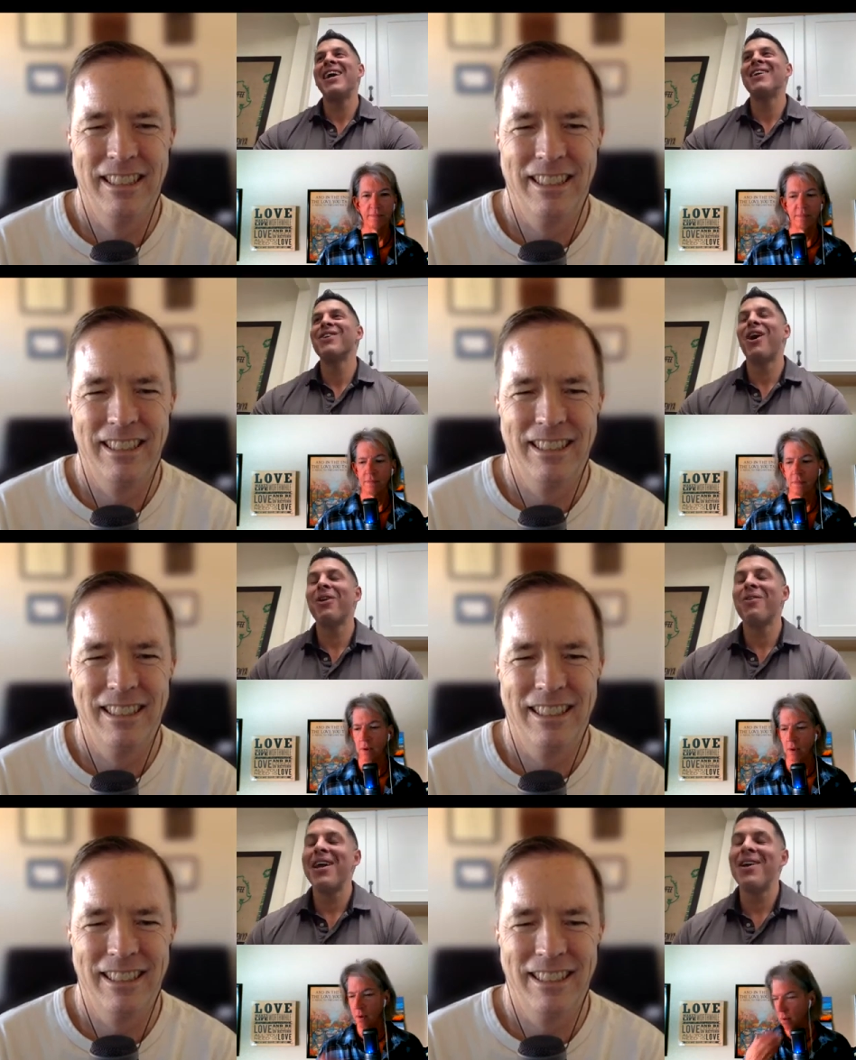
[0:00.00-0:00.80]
Speaker 1: yeah. that
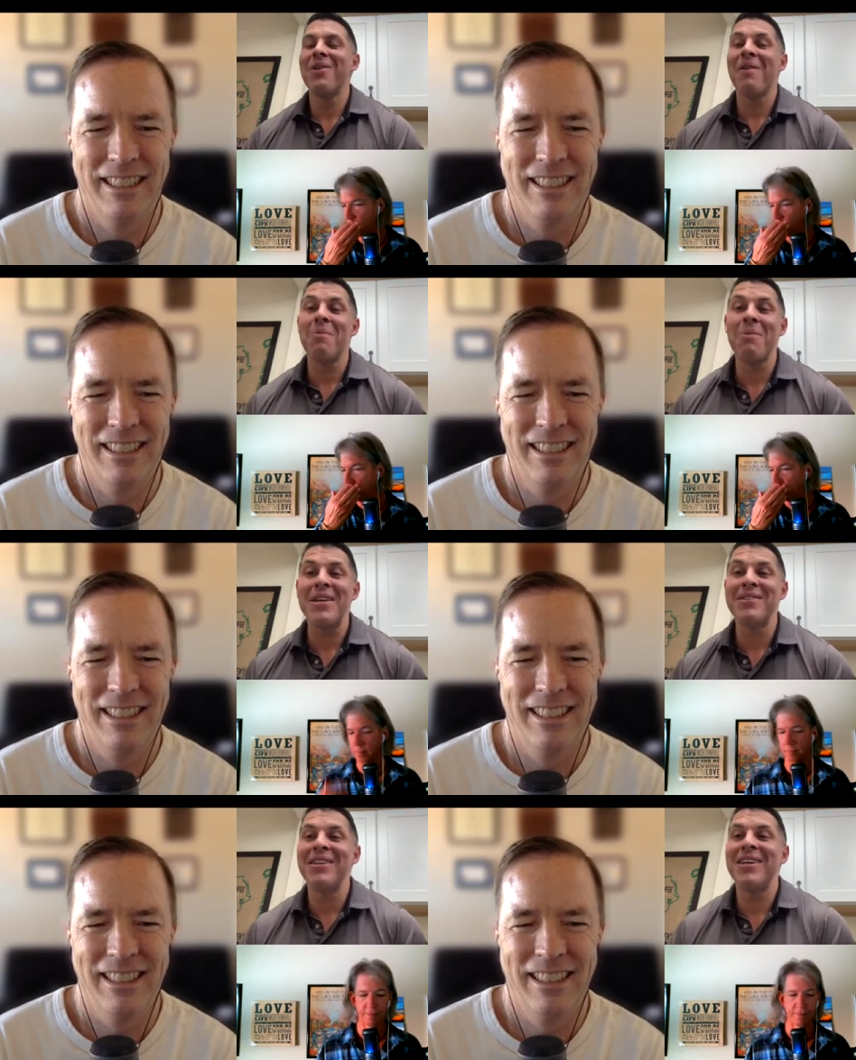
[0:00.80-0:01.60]
can't tolerate it,
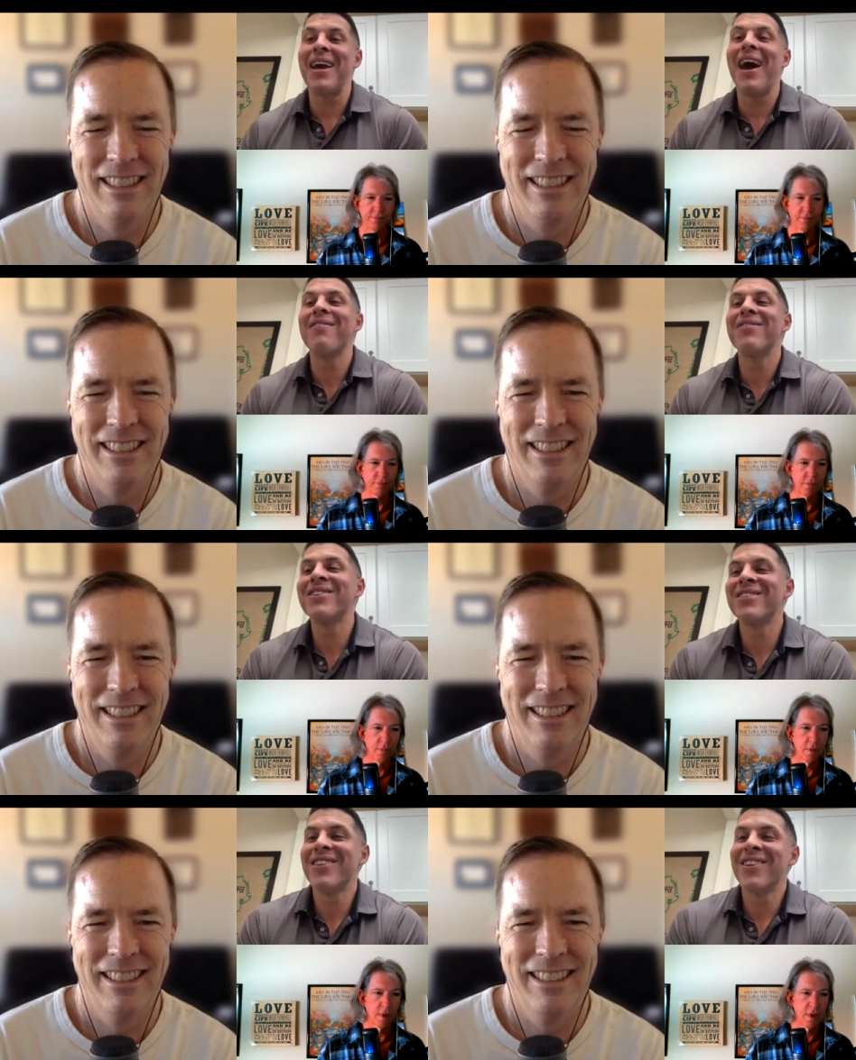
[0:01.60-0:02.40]
you have an amazing
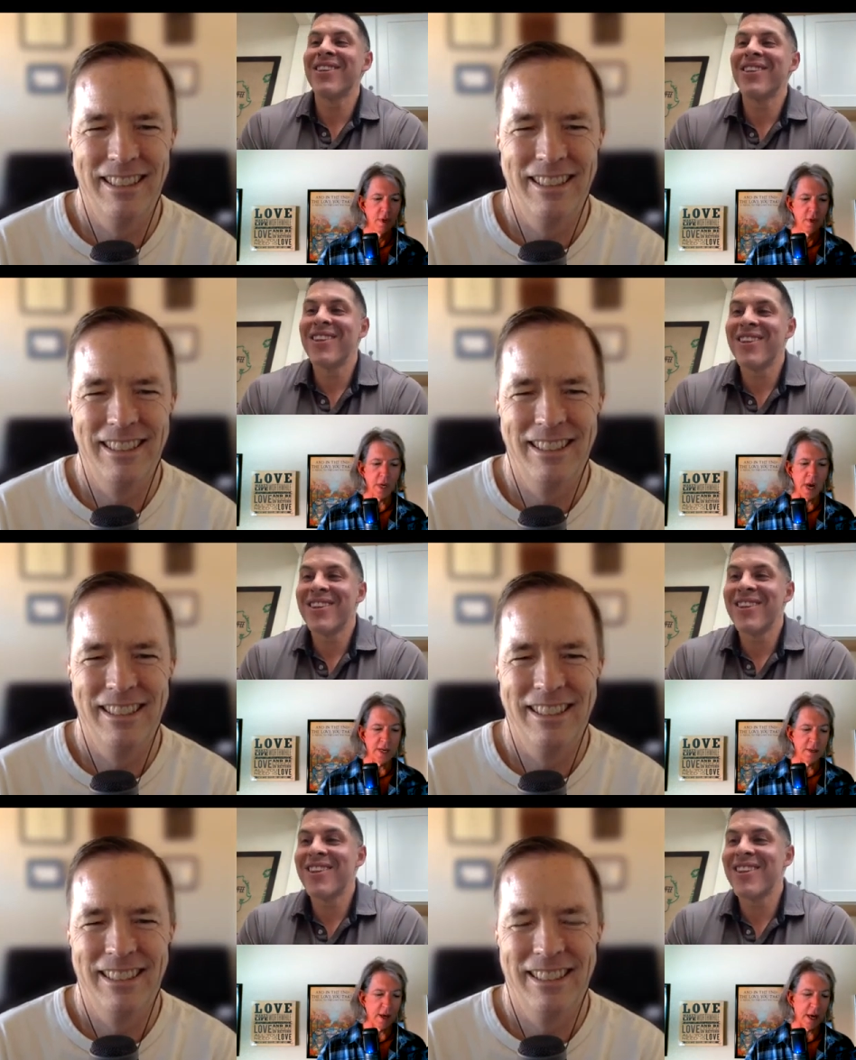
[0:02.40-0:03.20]
decaf.
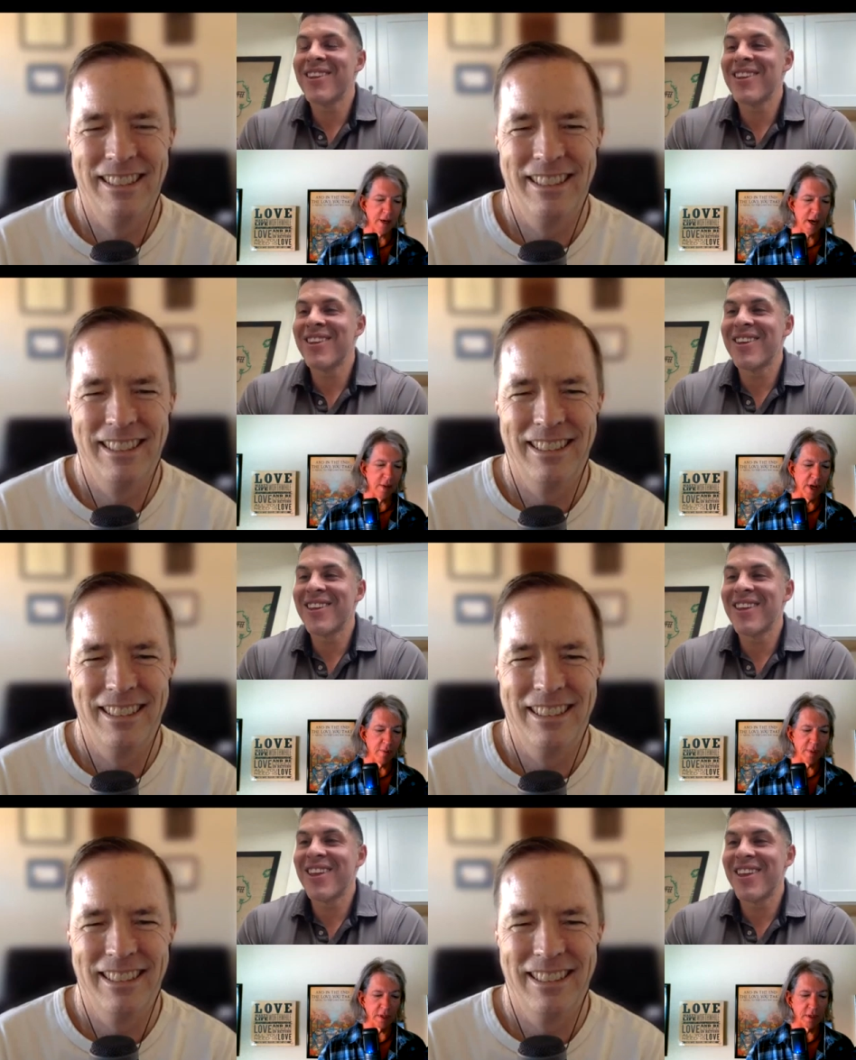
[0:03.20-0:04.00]
Yeah, I, I
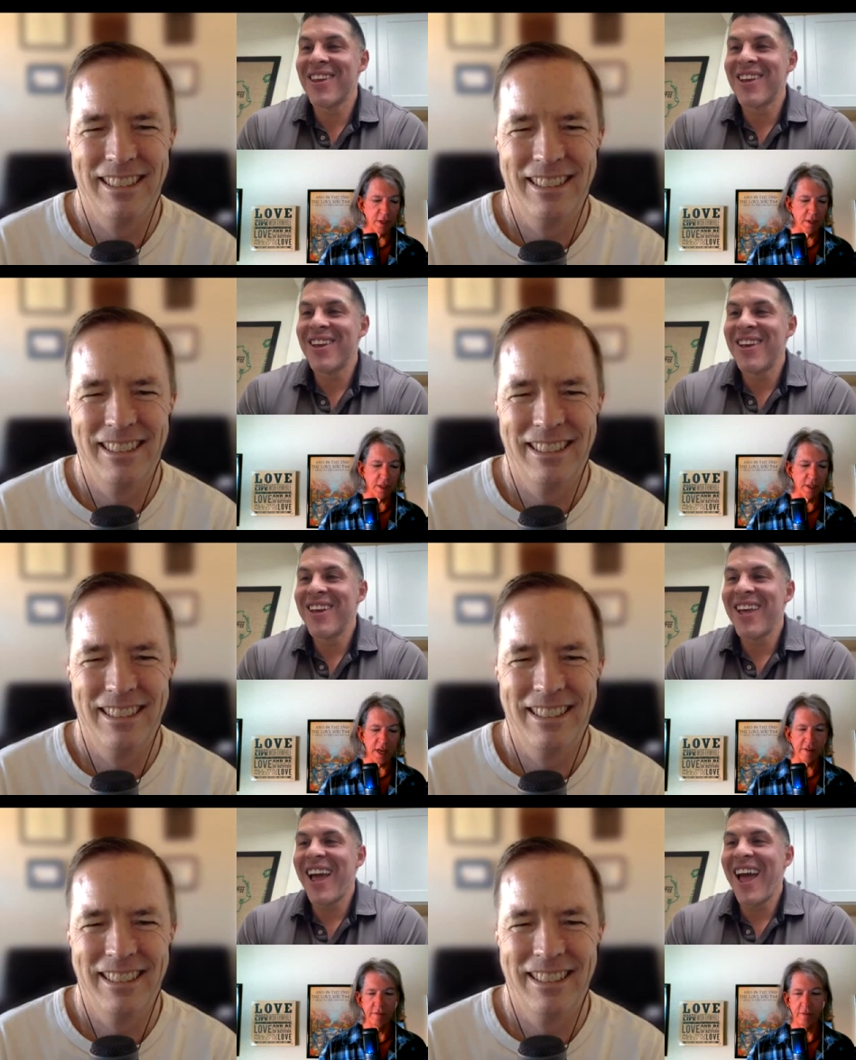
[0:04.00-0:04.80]
am not
Speaker 2: a big uh,
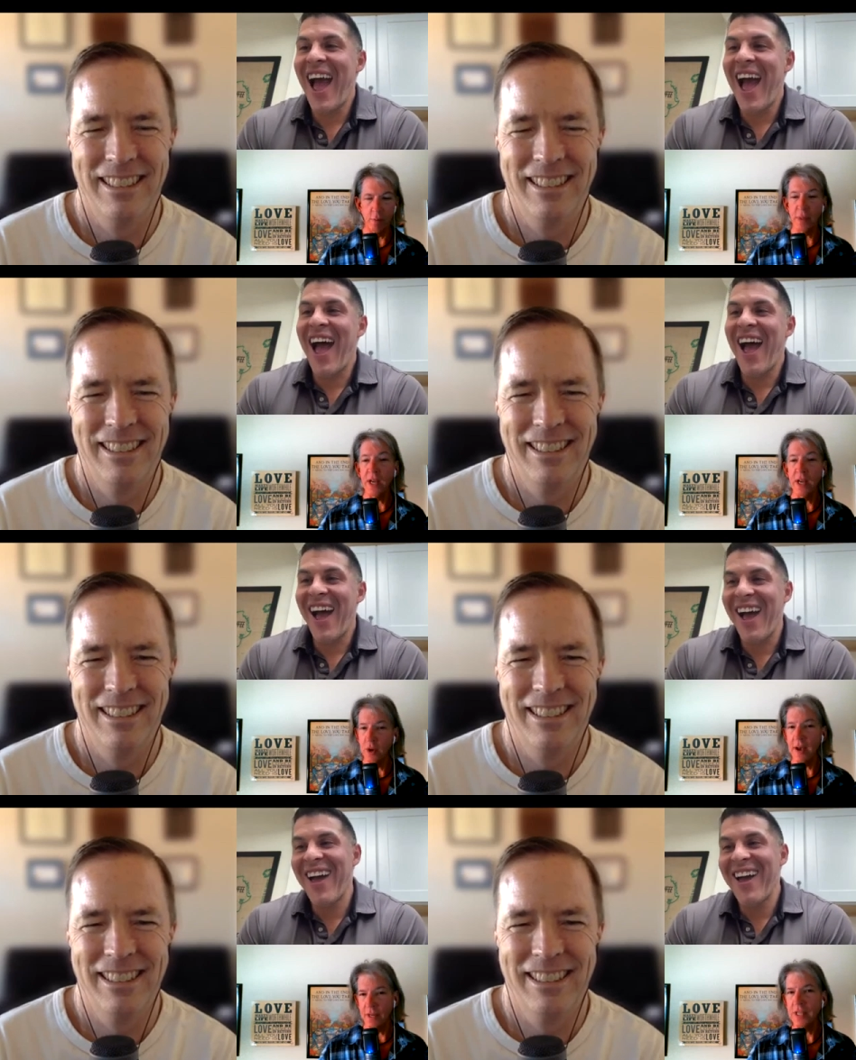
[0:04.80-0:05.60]
decaf, for, but
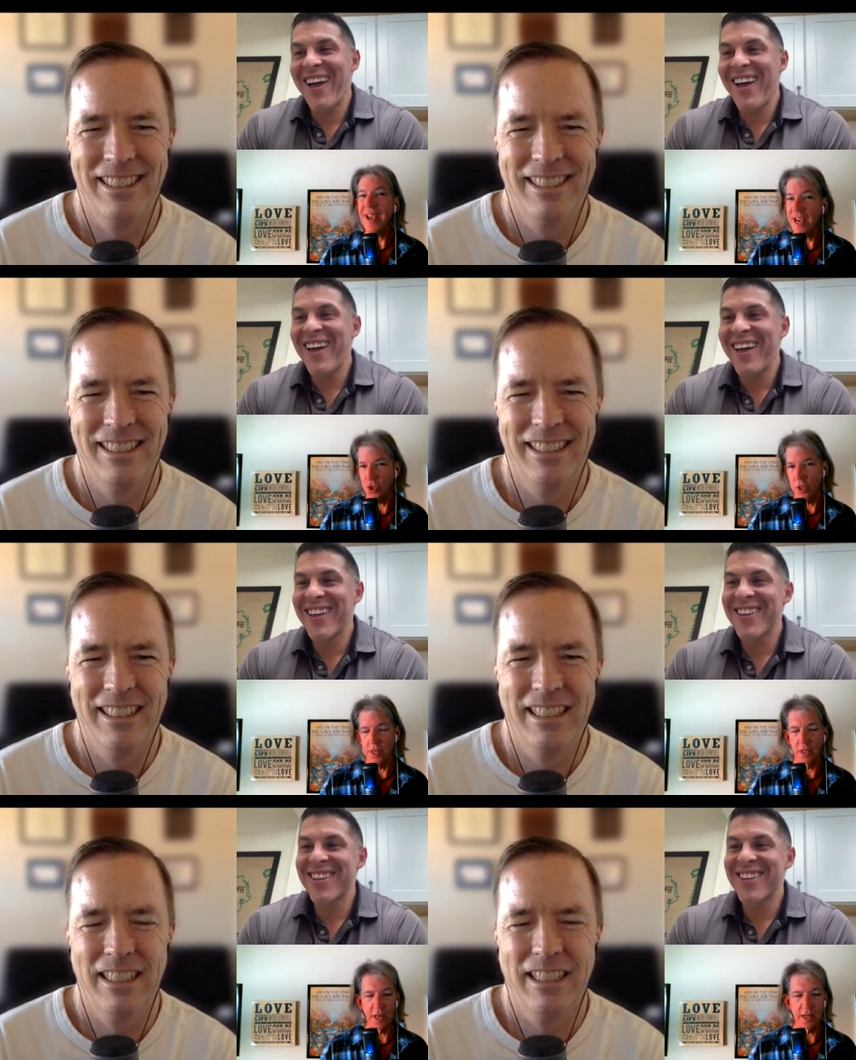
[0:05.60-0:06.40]
I do have it
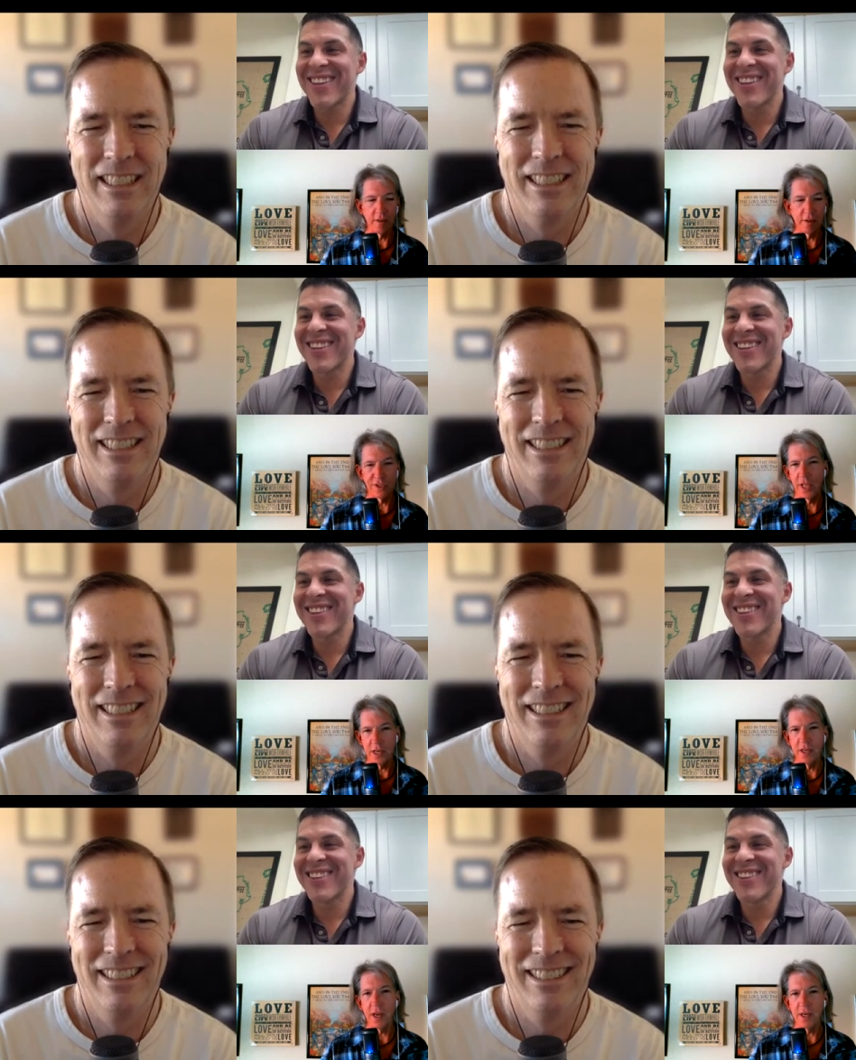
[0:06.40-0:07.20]
occasionally. Like if
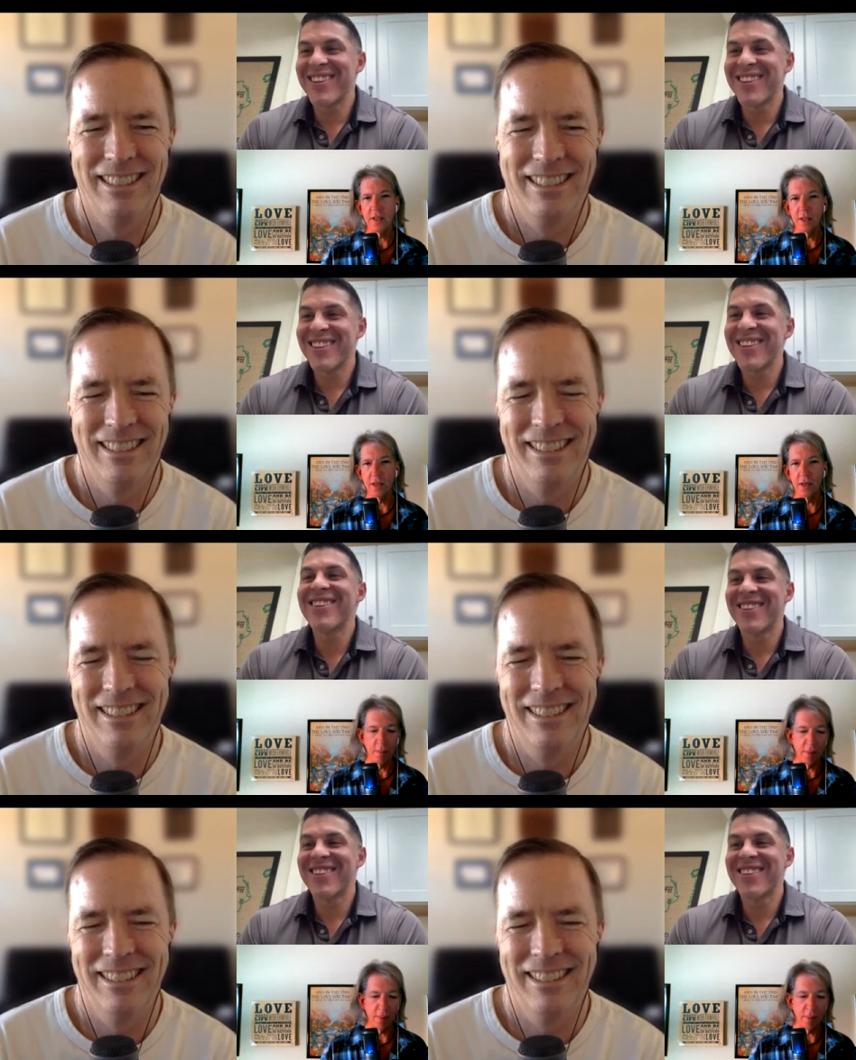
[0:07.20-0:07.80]
it's late at night, you